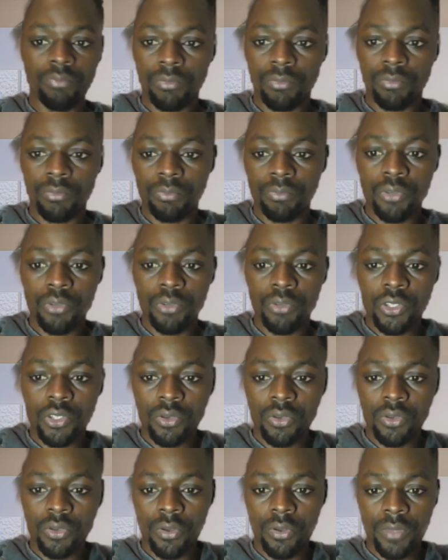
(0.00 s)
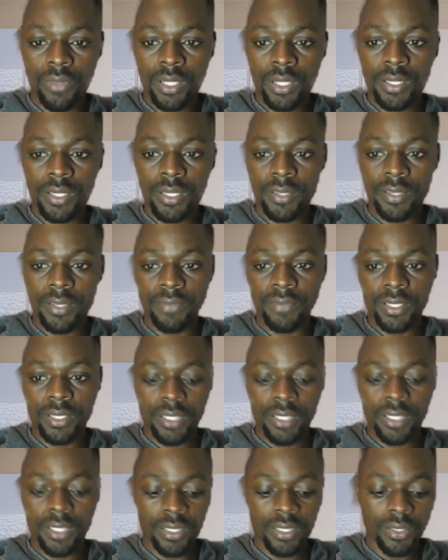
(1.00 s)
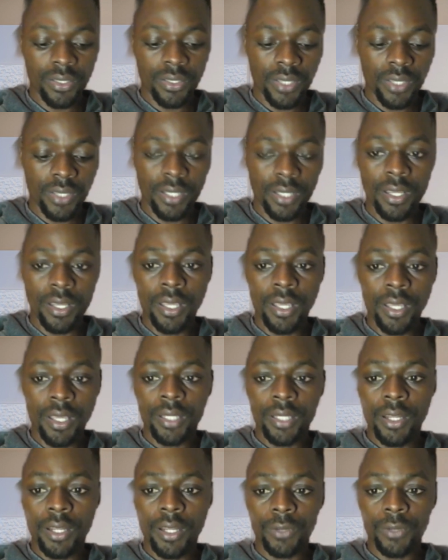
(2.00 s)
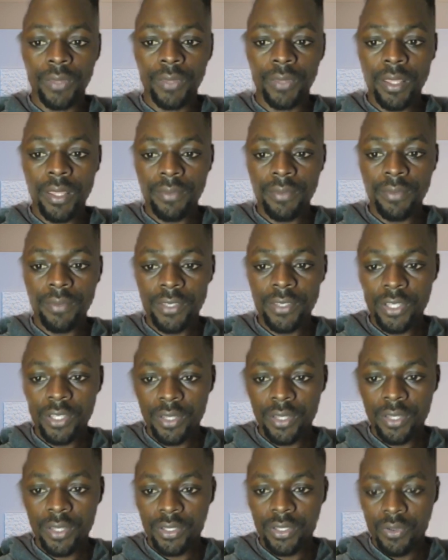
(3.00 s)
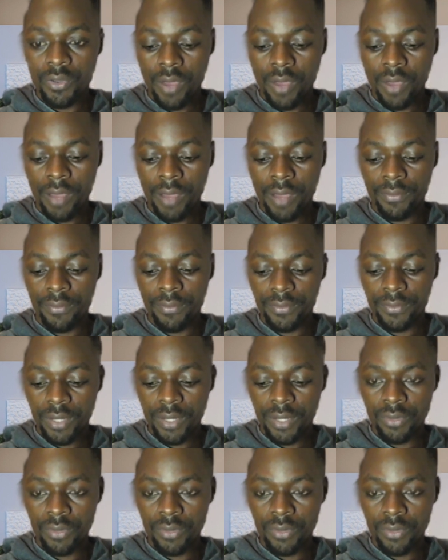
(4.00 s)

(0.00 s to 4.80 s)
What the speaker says: put you on the disadvantage side. Now, the other feature that you have down